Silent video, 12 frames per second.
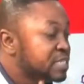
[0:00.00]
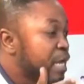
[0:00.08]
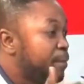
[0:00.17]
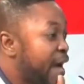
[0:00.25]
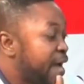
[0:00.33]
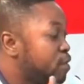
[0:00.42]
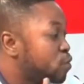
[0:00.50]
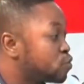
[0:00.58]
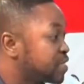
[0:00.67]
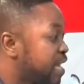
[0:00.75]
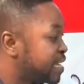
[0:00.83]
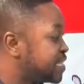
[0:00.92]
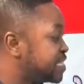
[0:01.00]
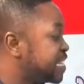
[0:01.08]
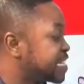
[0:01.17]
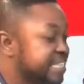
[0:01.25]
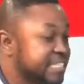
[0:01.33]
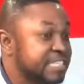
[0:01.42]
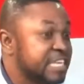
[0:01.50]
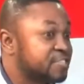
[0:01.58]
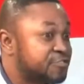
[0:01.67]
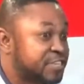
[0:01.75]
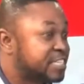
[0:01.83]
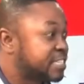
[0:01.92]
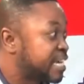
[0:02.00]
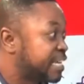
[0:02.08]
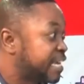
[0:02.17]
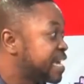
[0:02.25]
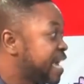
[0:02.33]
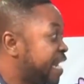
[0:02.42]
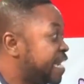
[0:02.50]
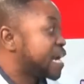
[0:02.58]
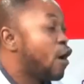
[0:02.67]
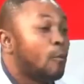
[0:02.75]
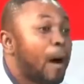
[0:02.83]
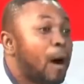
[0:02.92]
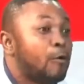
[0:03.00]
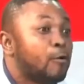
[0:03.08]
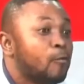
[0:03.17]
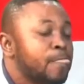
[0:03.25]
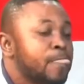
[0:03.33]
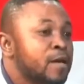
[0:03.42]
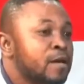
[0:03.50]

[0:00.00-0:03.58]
Ye buy any say yes ye create six regions here day and they come my way.